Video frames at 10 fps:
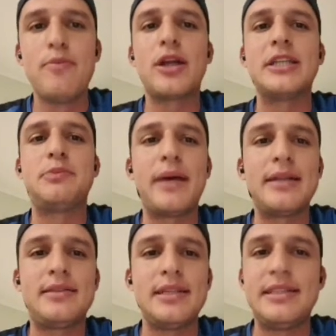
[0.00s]
not
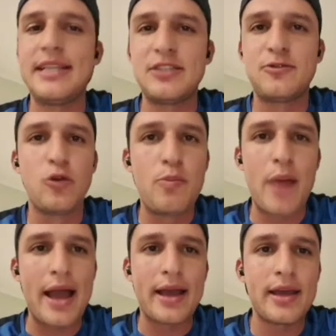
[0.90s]
expecting this
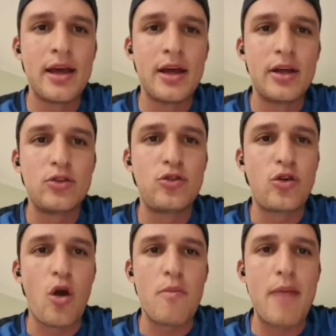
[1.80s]
fullback to
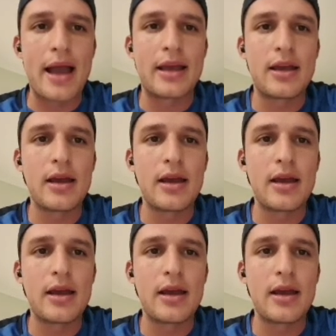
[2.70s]
come back.